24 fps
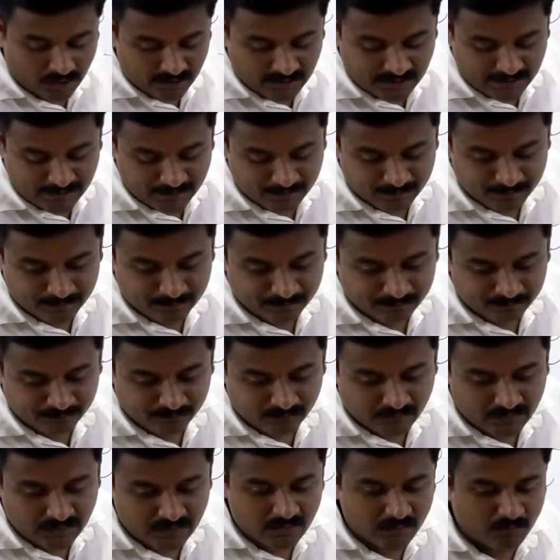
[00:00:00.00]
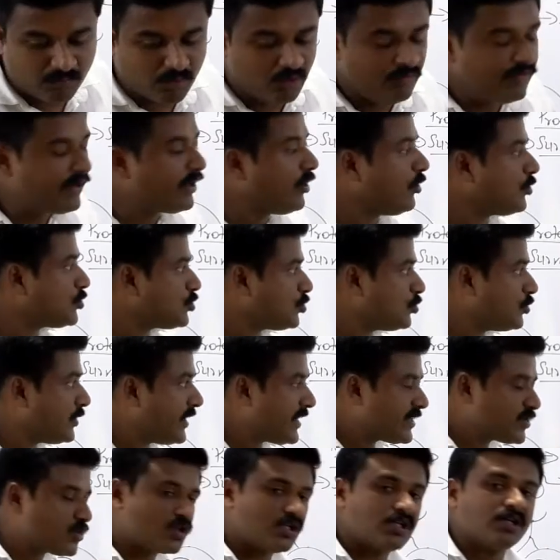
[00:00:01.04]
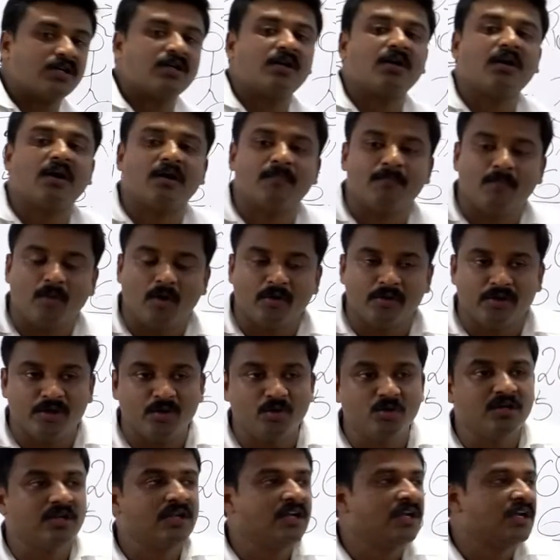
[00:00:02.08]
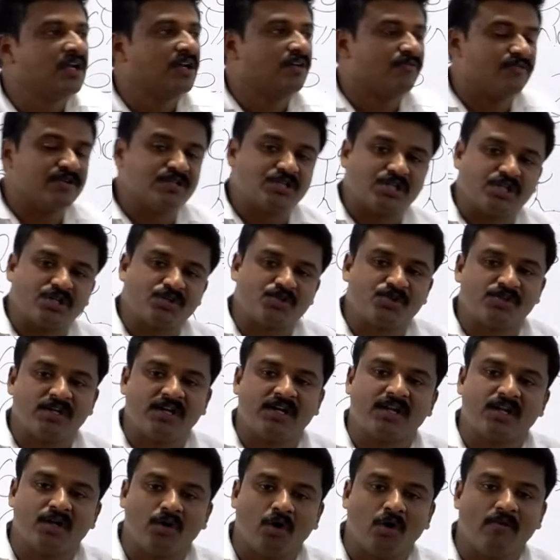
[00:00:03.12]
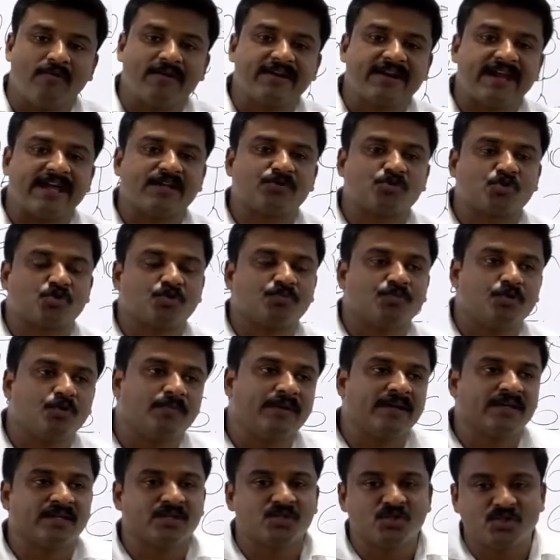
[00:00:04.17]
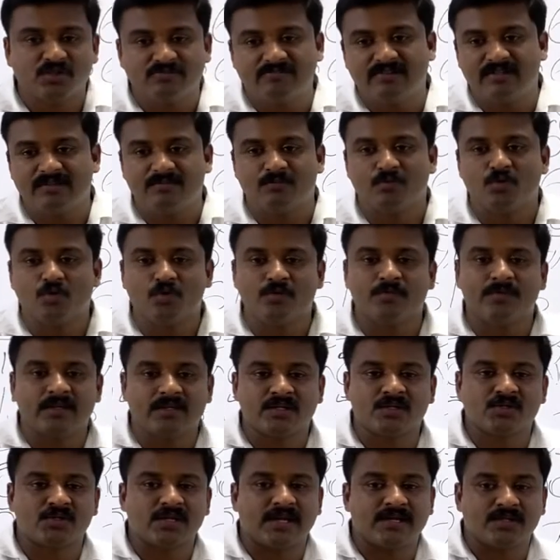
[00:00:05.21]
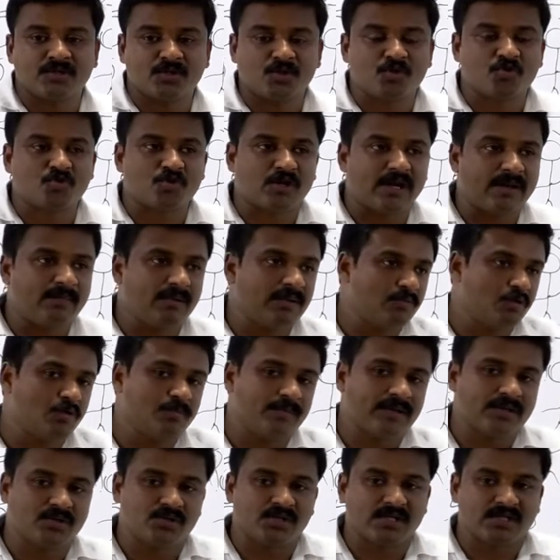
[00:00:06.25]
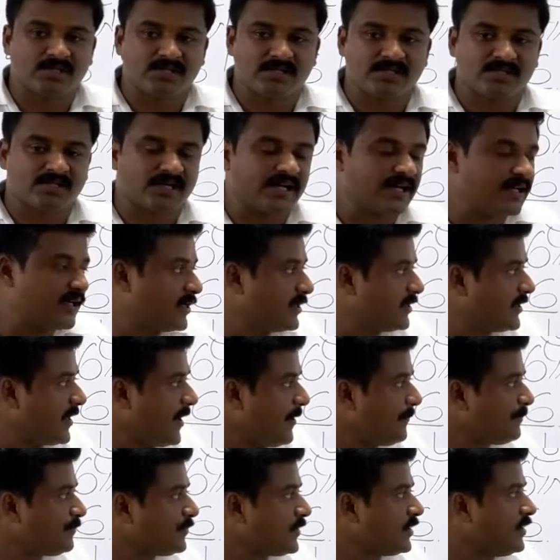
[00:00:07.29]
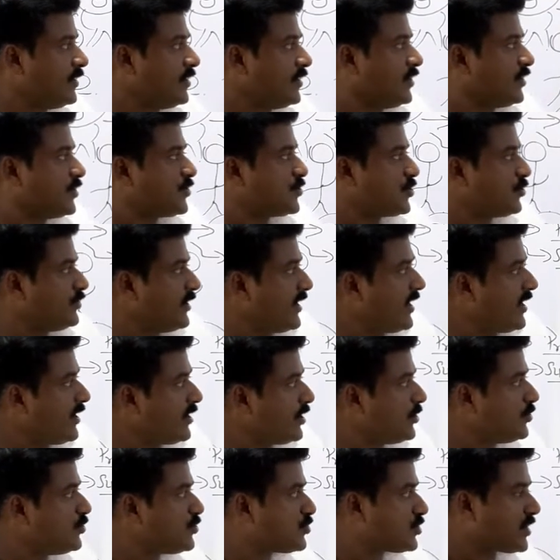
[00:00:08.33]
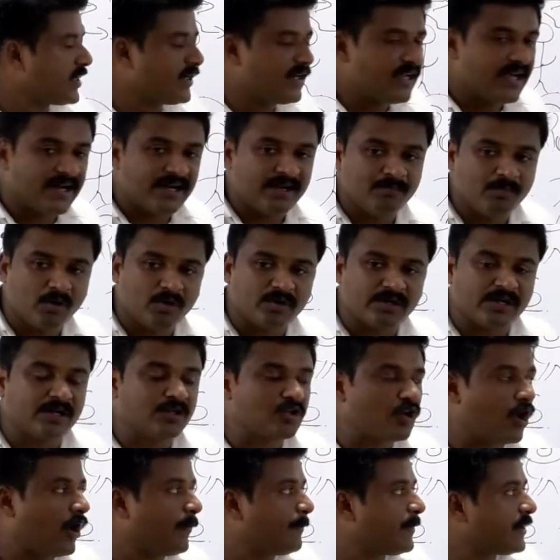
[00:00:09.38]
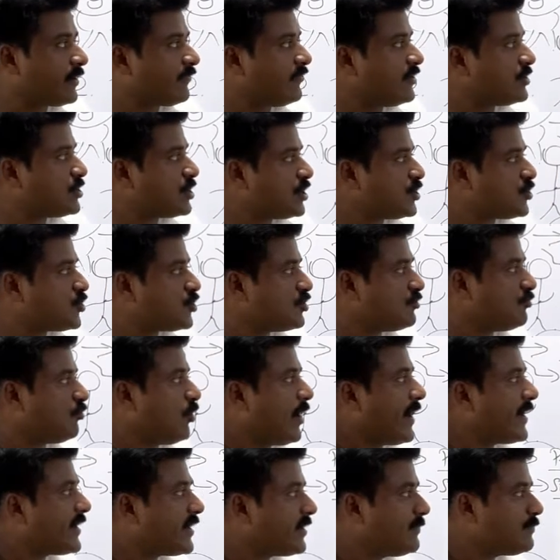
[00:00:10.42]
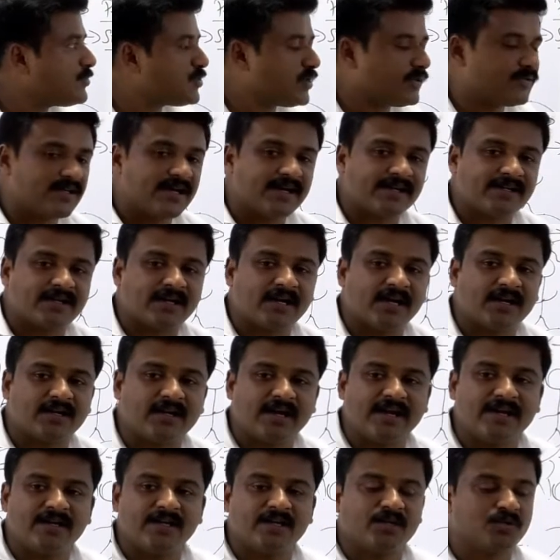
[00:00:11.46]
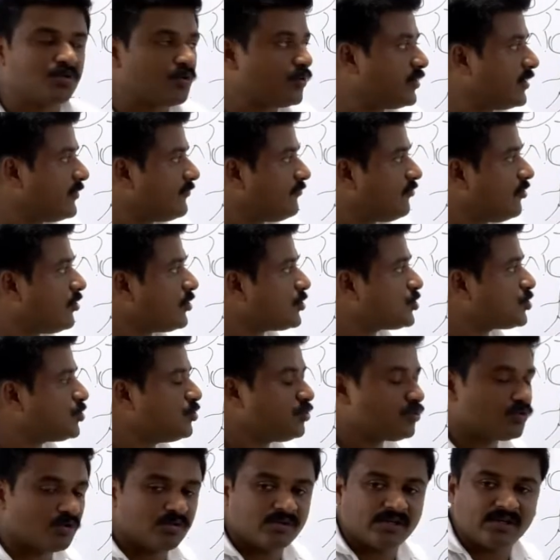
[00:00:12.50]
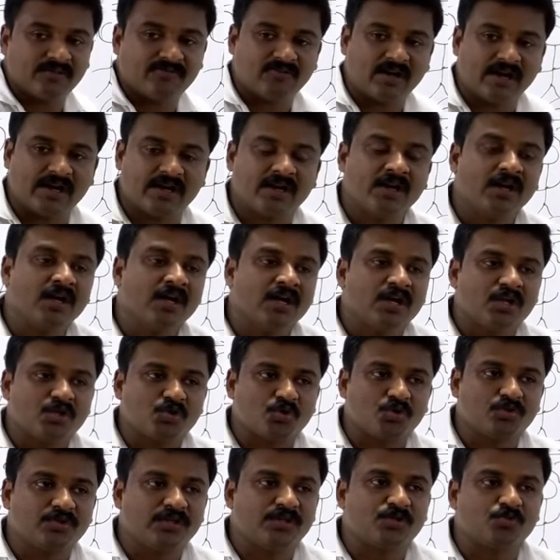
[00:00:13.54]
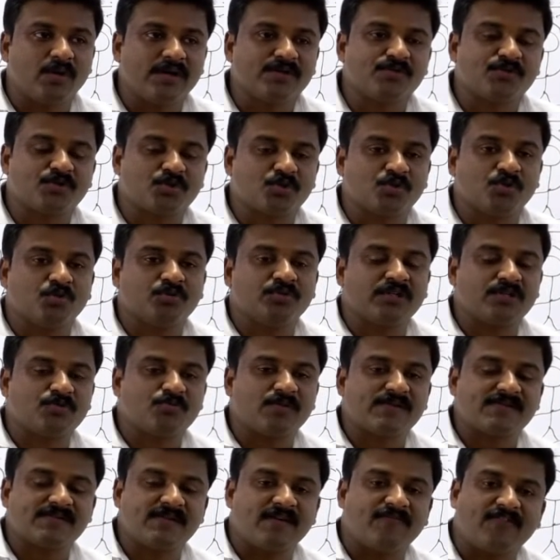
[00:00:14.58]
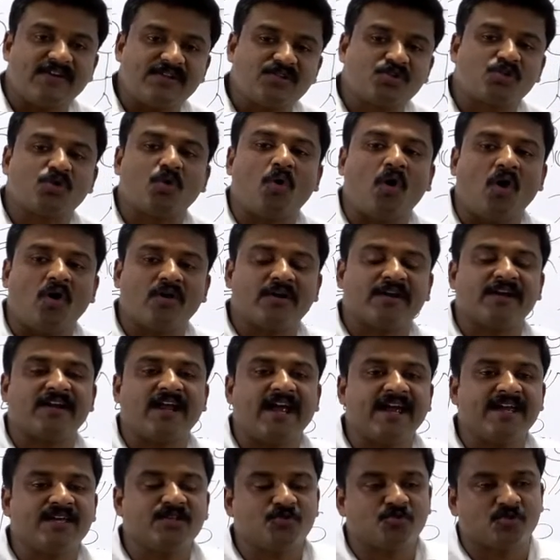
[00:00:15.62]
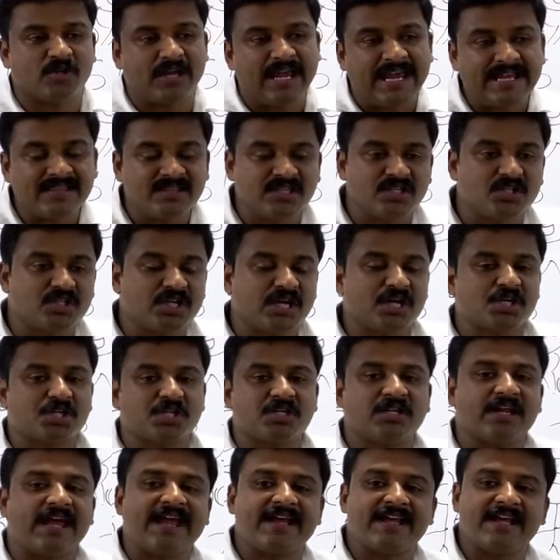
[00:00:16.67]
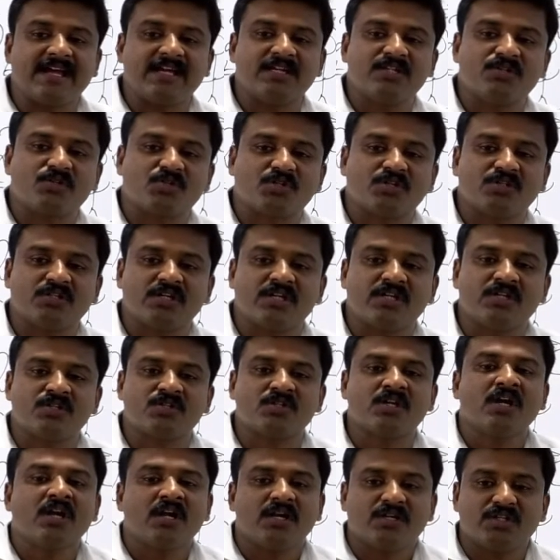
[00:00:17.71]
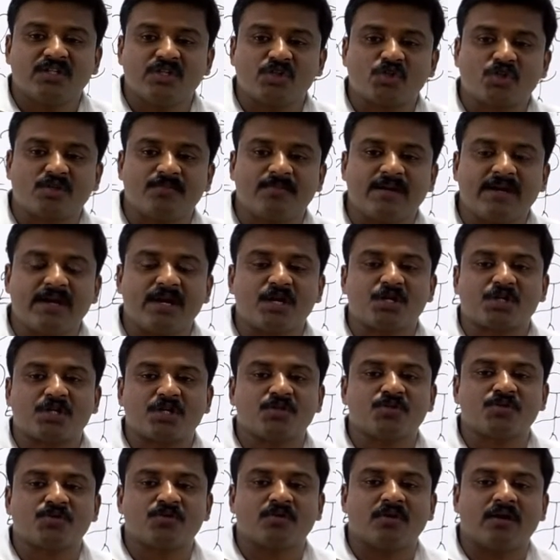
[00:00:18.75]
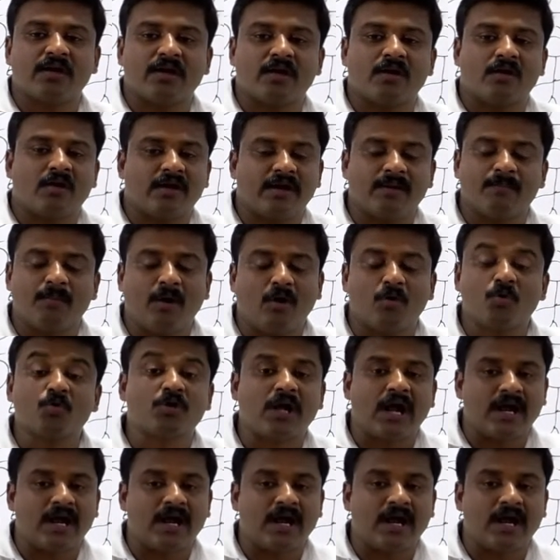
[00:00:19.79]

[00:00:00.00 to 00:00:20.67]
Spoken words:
only. Moving on to next module, which is the lower caste movements, civil movements and tribal movements, etc. in India. So there you study an important topic, which is Vaikom Satyagraha, 1924 to 25. So this was the first organized agitation against these discriminations about